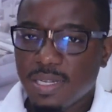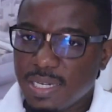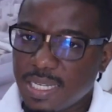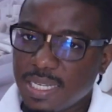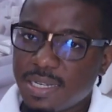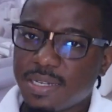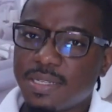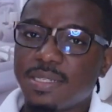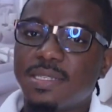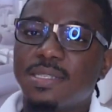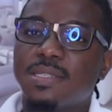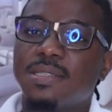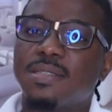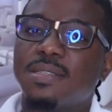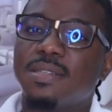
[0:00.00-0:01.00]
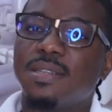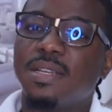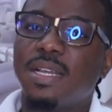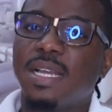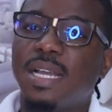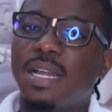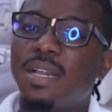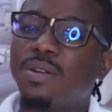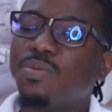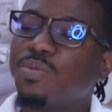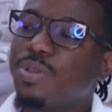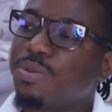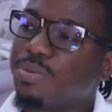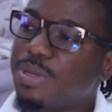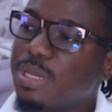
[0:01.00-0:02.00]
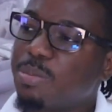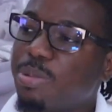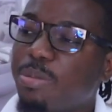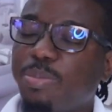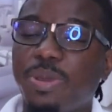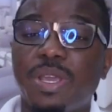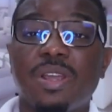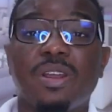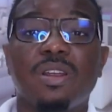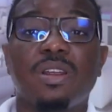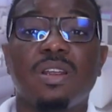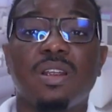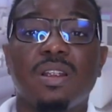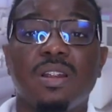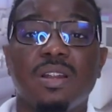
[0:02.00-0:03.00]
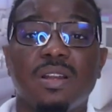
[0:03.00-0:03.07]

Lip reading: link us and we will prepare,